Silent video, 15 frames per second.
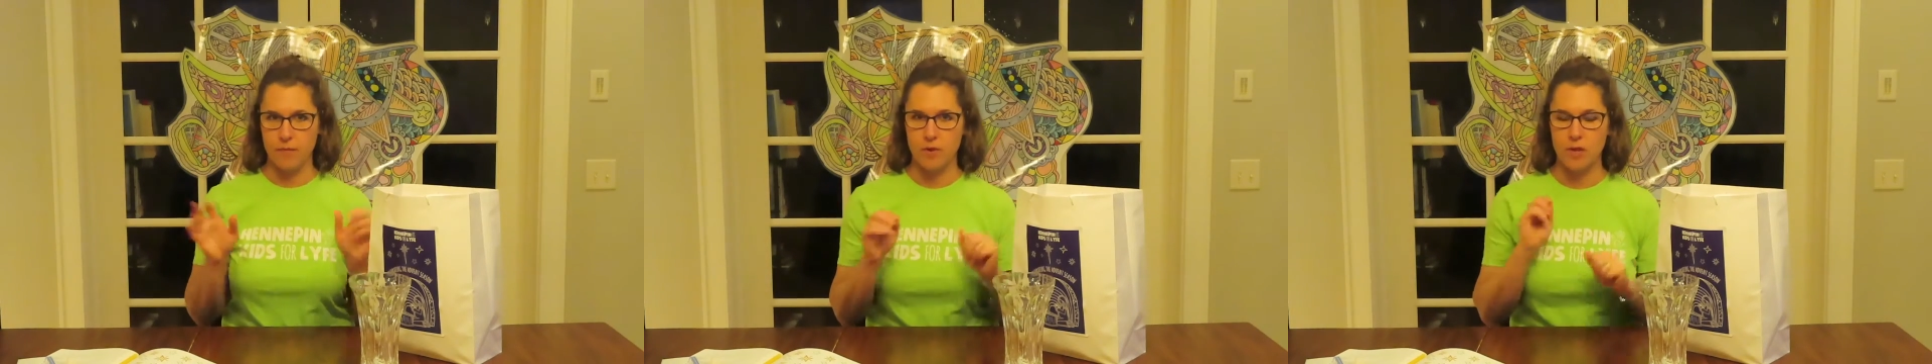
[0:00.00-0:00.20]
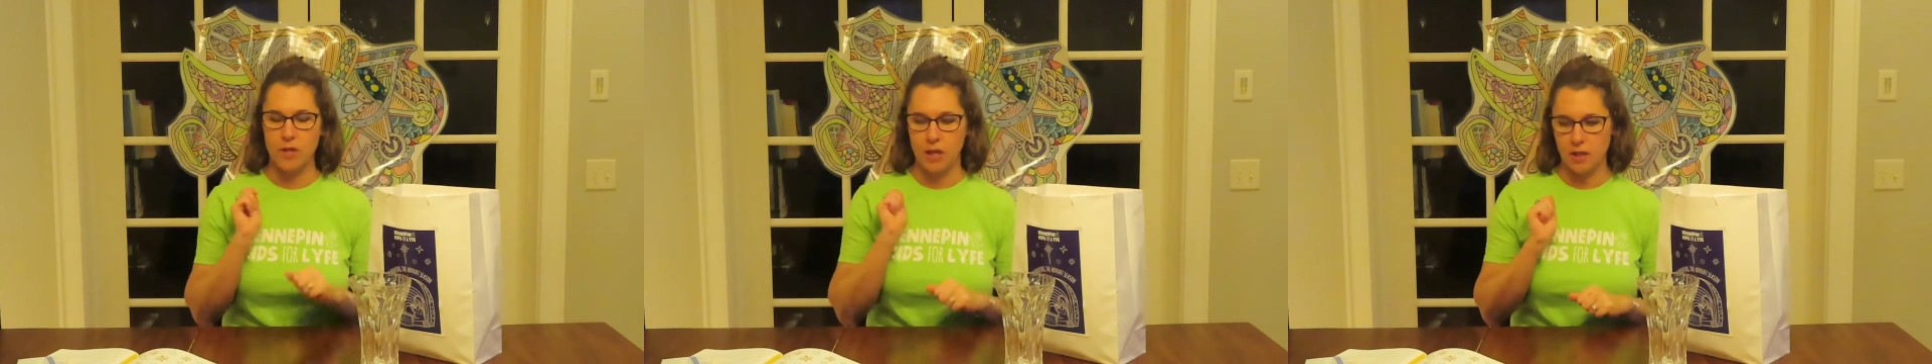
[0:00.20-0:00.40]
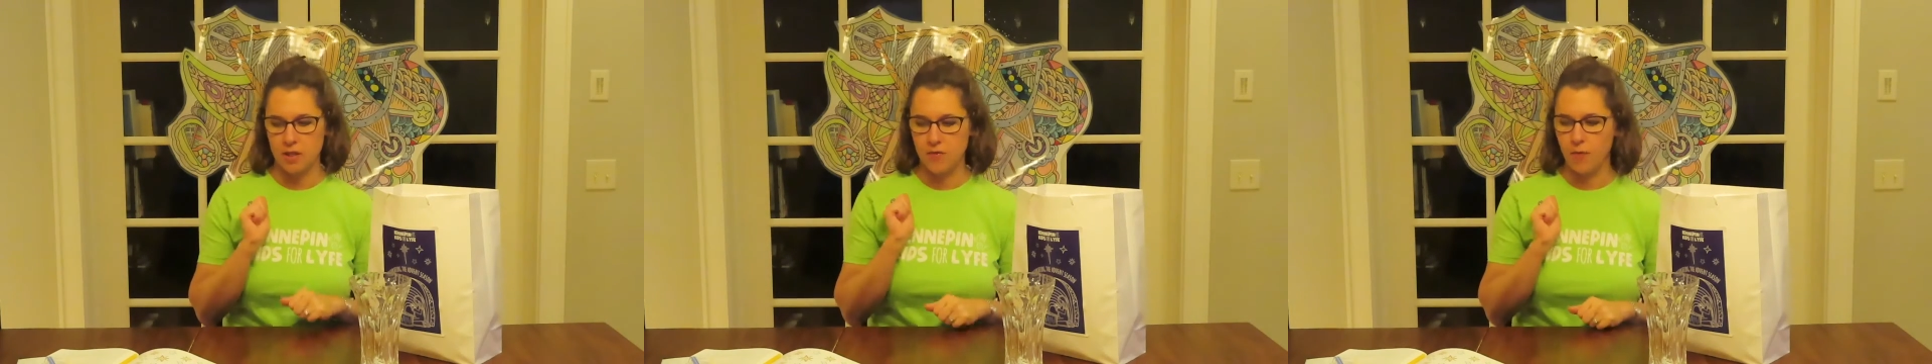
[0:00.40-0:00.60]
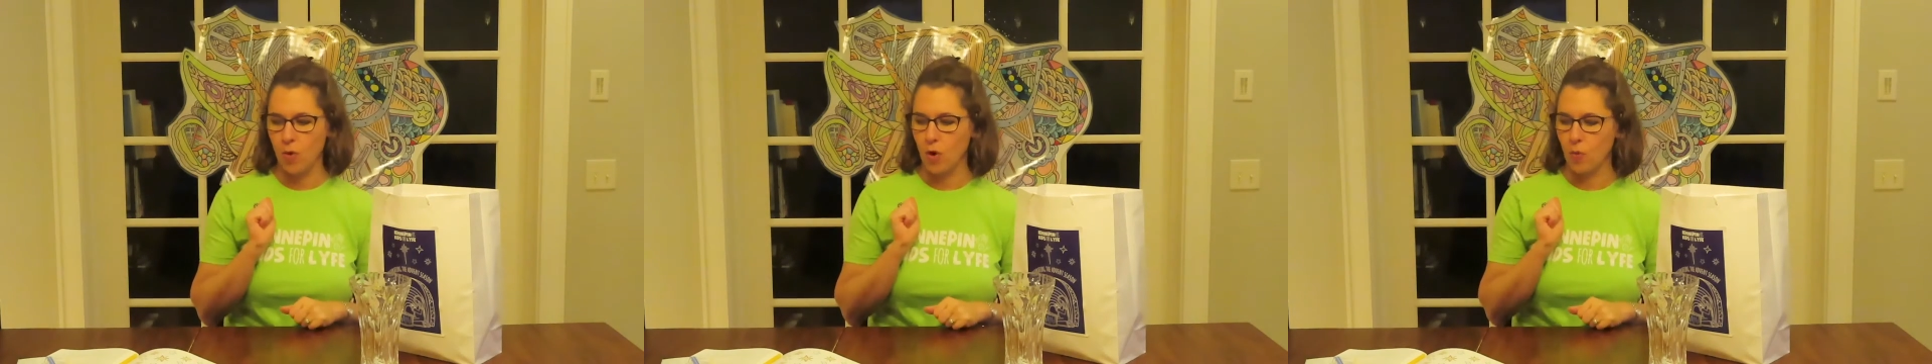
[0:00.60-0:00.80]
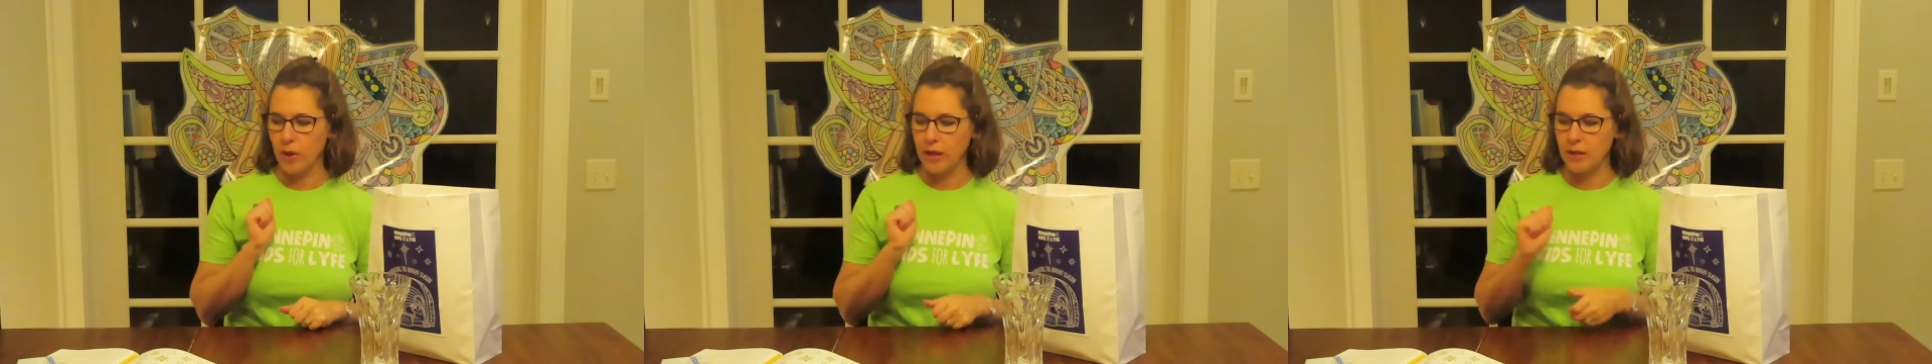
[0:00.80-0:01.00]
for the next
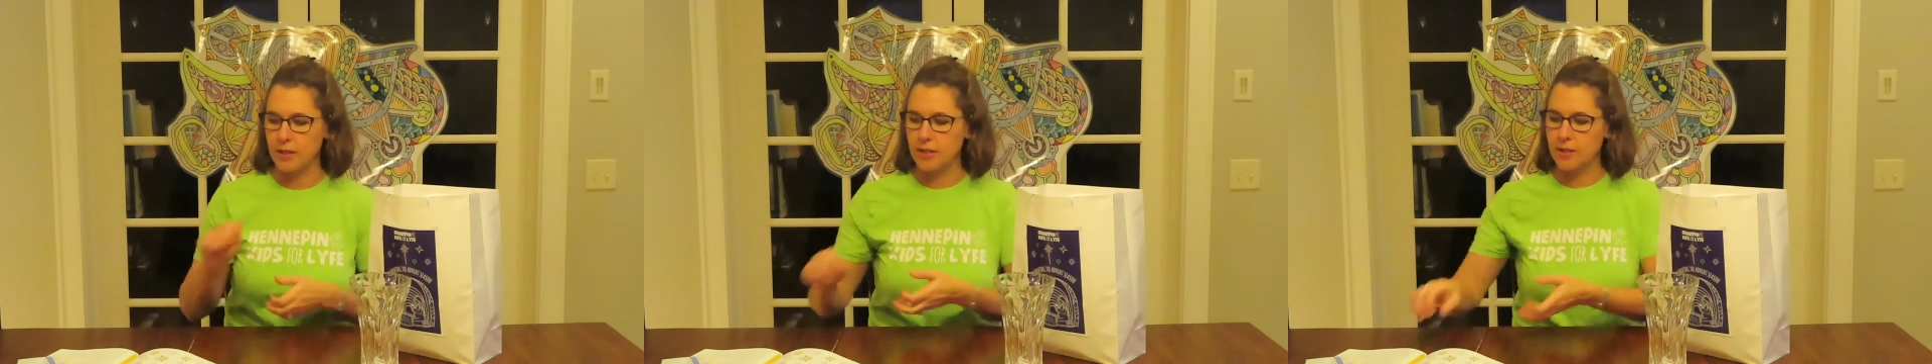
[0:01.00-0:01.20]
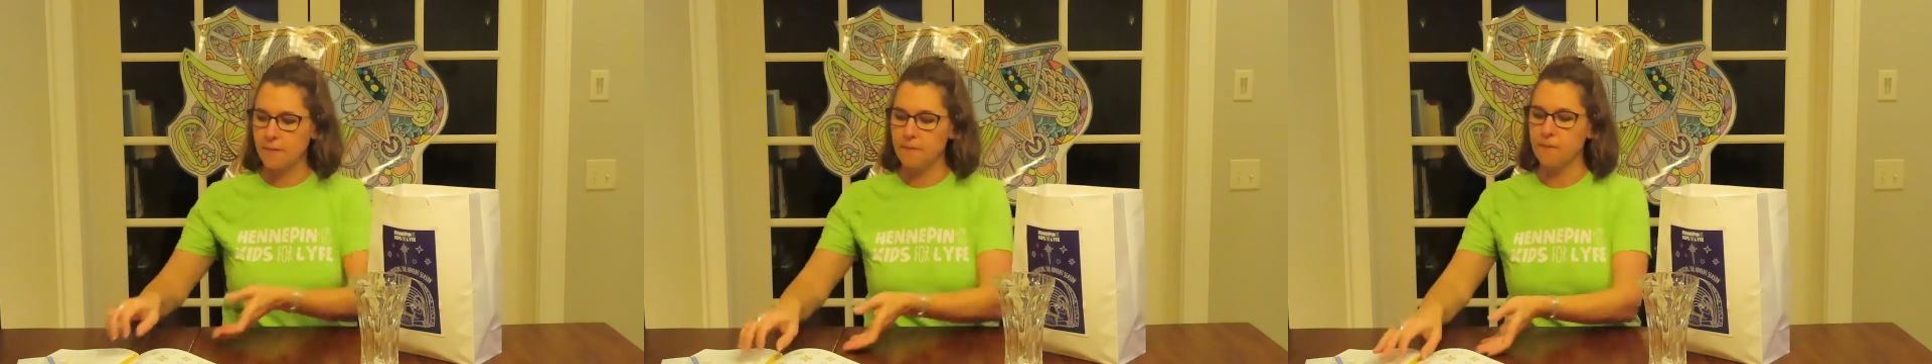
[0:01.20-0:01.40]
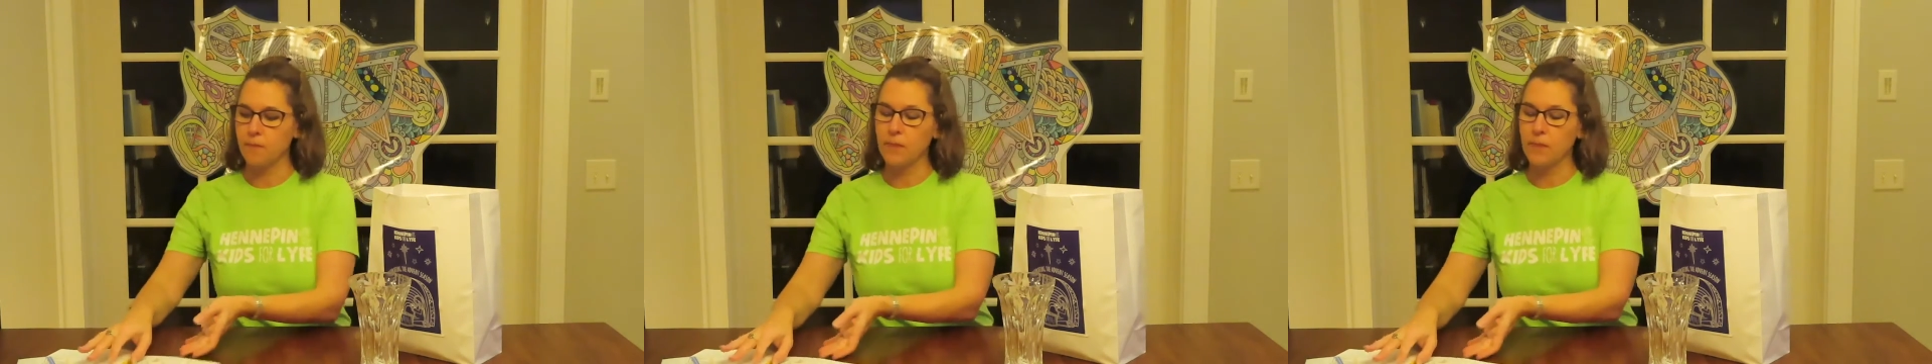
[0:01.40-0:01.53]
four weeks.